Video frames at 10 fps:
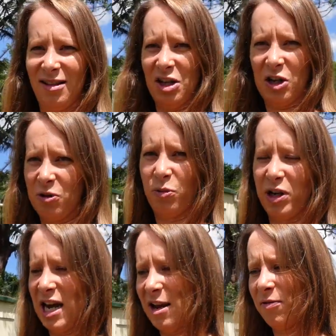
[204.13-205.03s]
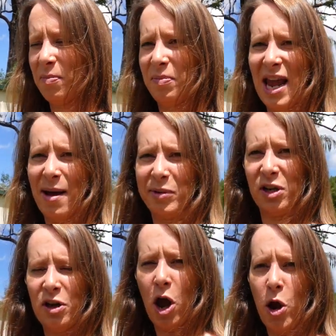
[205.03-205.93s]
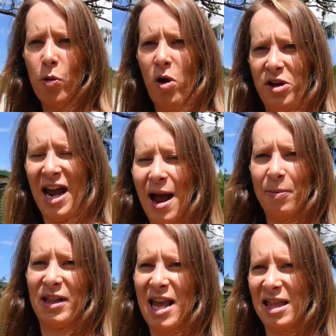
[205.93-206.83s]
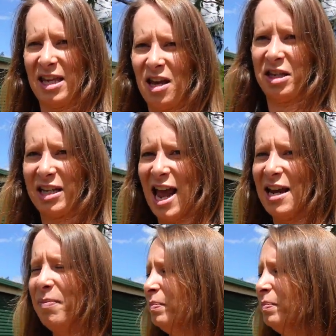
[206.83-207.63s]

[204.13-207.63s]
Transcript: you wouldn't even be able to know what had happened there the other day.